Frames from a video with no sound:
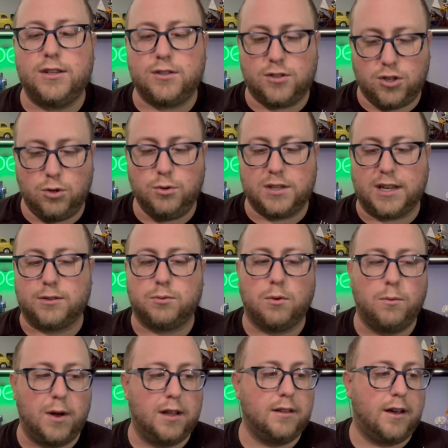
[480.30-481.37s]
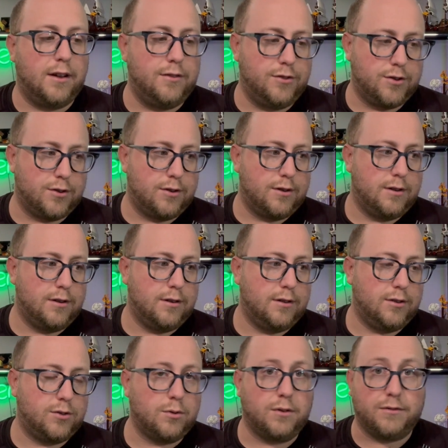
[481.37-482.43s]
2 sets were well under
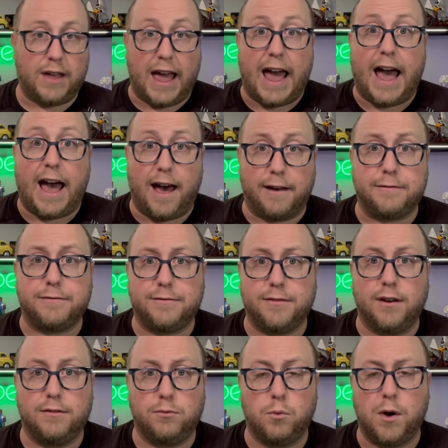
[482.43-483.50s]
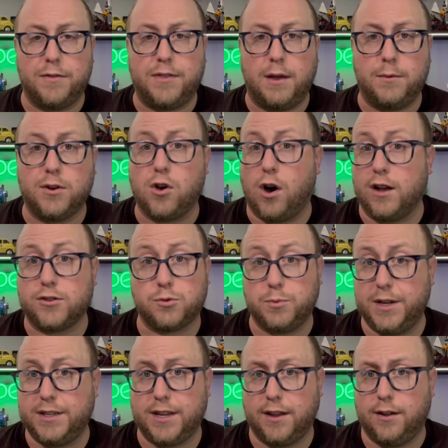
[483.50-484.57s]
sort of half of what they would cost
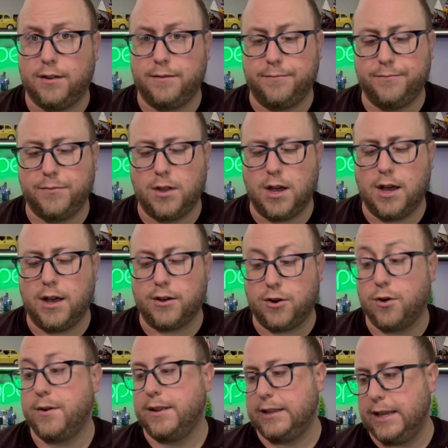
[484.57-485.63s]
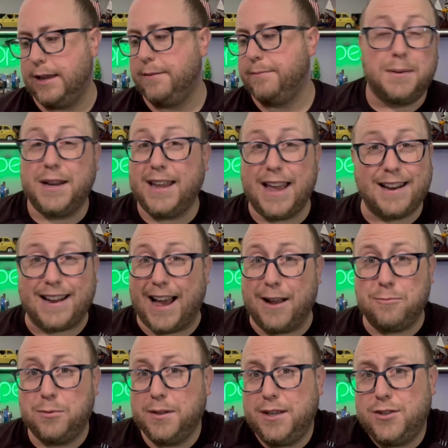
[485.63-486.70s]
retail currently. But again, I
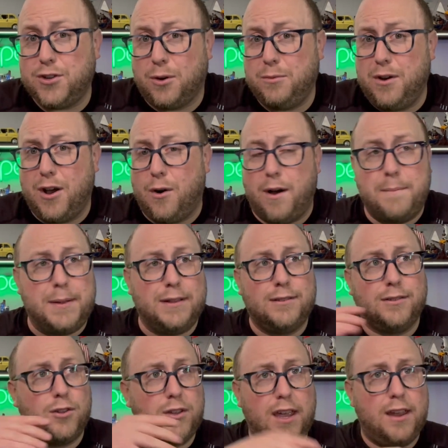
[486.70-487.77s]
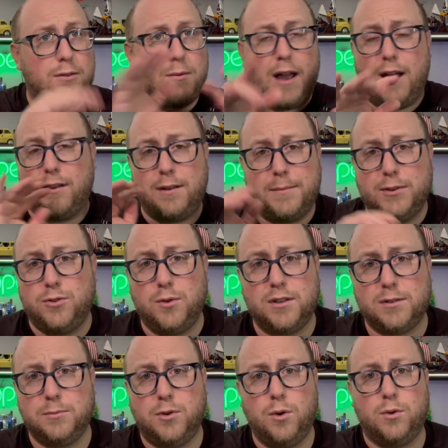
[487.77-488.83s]
really don't know. I've been looking around, I've been doing
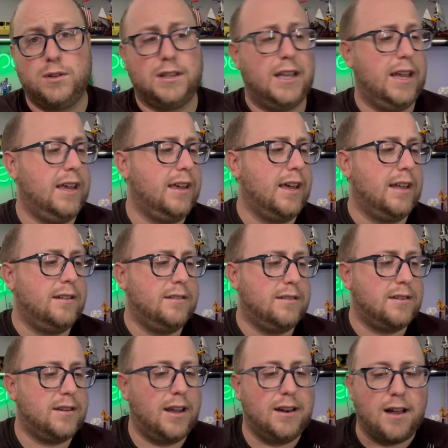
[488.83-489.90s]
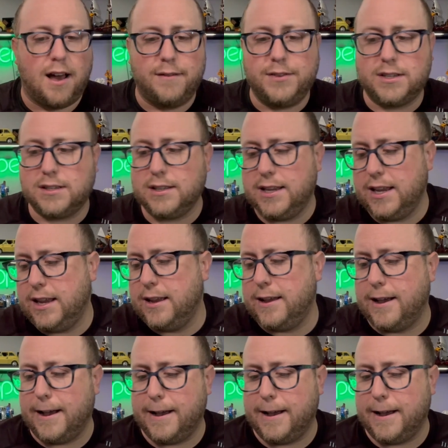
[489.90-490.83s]
some Googling, and obviously